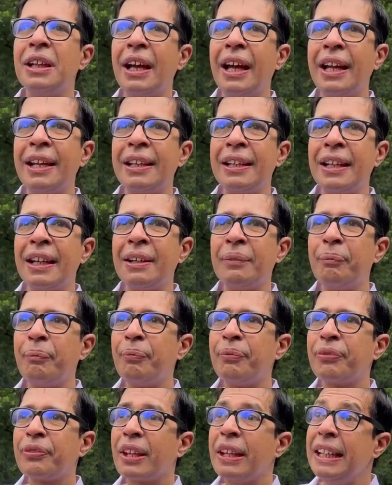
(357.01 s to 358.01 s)
And um,
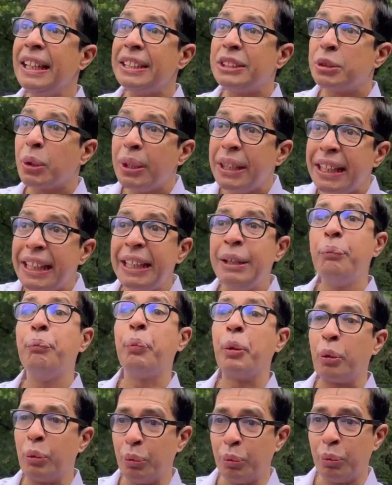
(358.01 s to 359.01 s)
it's only
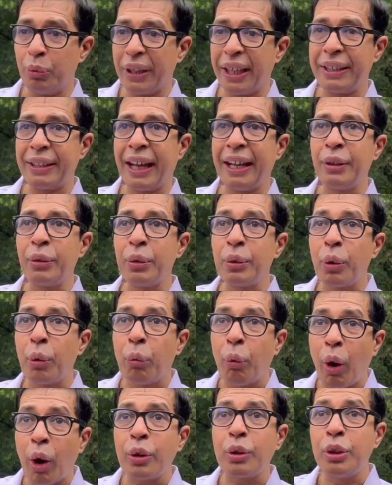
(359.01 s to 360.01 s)
improve, right? I don't know
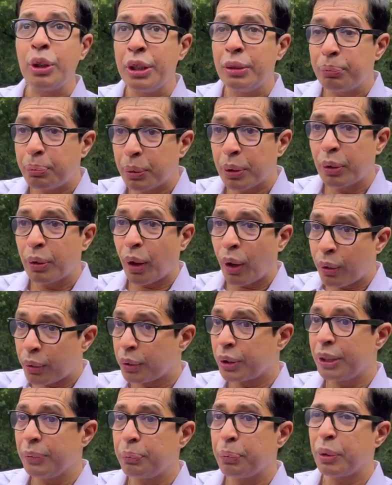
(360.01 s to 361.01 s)
what to improve, how
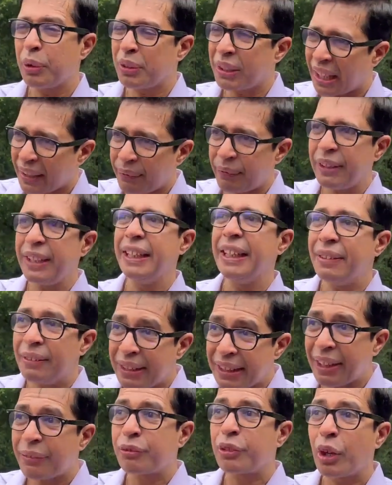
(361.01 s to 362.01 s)
to improve, that we
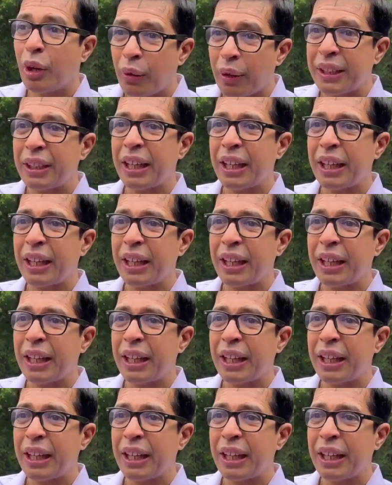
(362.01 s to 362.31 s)
left to our